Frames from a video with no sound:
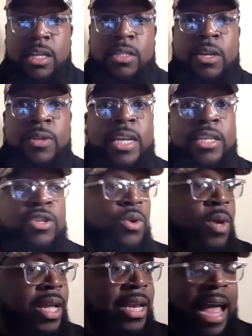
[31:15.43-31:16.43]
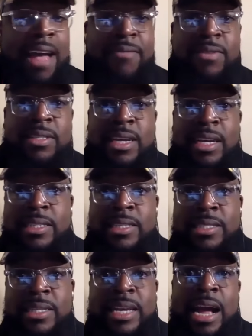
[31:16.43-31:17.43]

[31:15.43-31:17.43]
so that you can have discussions and